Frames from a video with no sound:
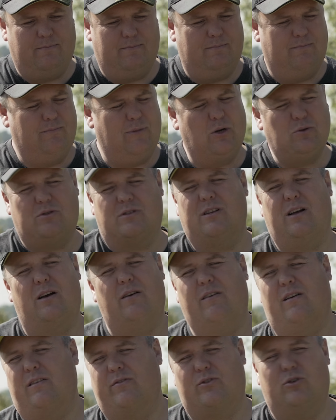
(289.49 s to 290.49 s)
most
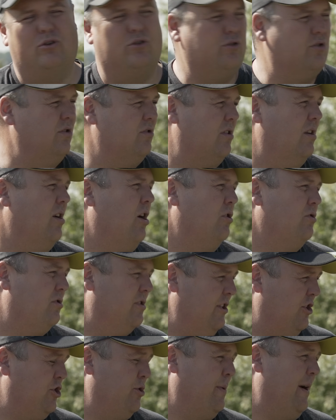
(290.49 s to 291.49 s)
of course, there's an odd
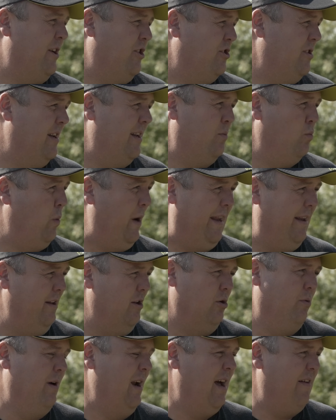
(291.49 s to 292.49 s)
situation in
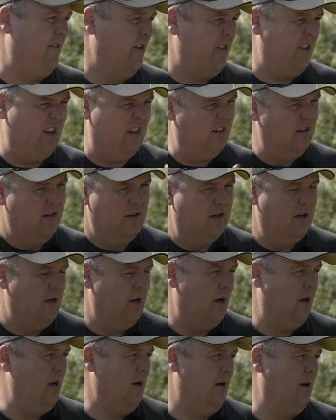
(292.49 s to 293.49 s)
wind or whatever that
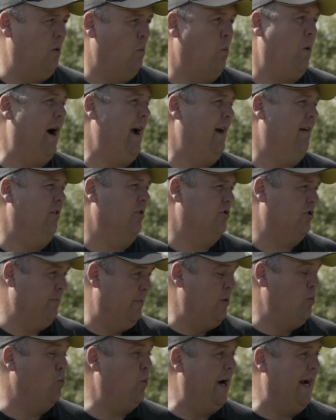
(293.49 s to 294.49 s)
a wire or
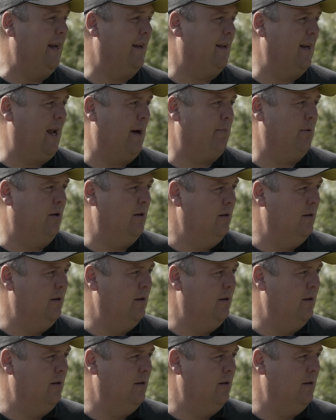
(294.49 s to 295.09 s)
something weird can happen.